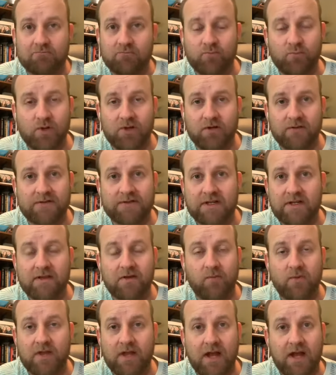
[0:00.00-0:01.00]
We don't say
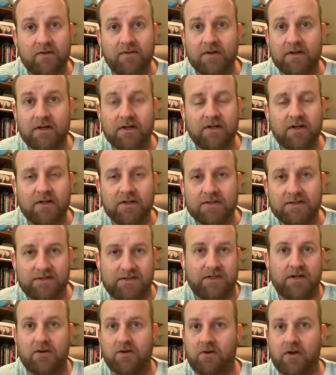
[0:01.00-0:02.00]
that we have a
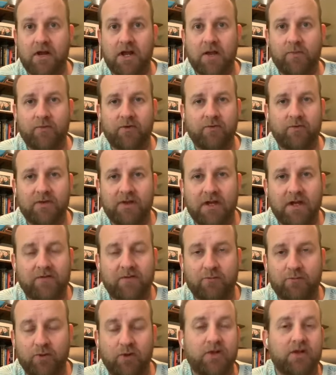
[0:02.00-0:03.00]
CRM or we have
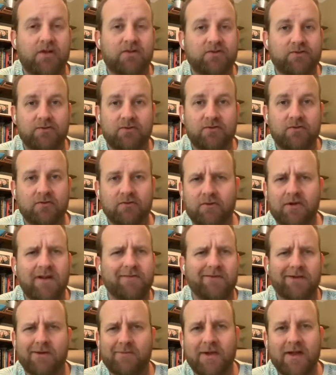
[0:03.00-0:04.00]
a booking tool or
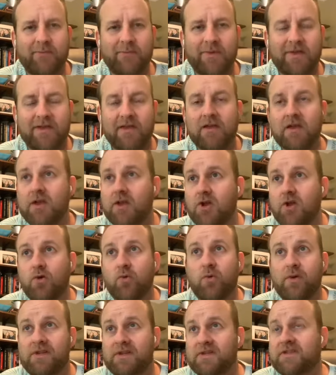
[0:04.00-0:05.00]
whatever it might be.
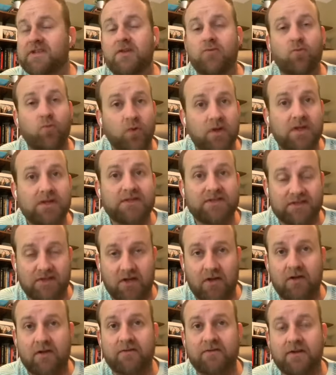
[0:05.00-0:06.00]
We just say, "We
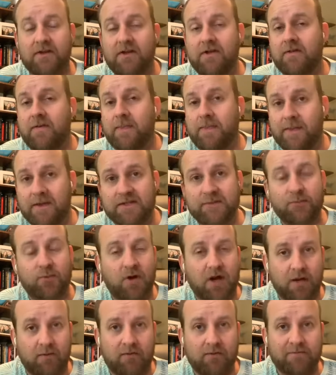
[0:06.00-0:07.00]
solve this
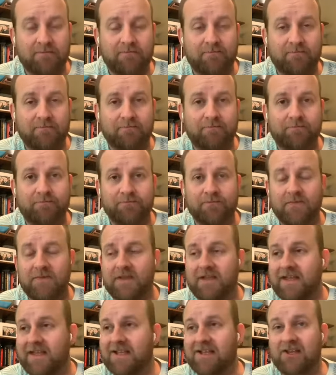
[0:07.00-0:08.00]
problem.
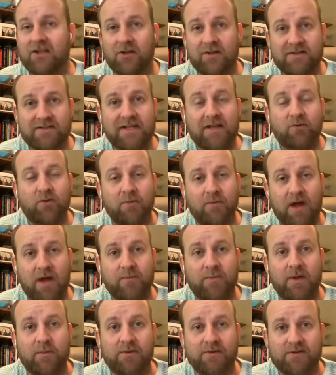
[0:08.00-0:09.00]
It looks like we might
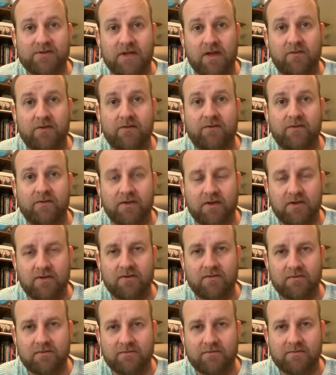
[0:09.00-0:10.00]
be able to solve it for
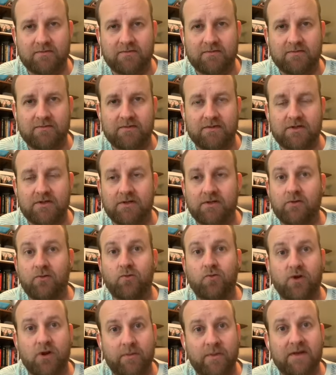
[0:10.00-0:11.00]
you.
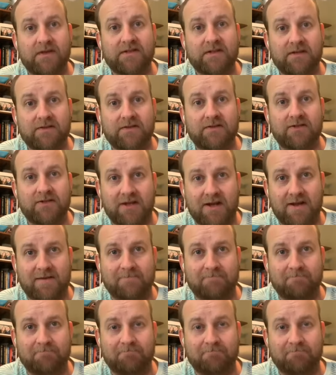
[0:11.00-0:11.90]
Would it make sense to chat?"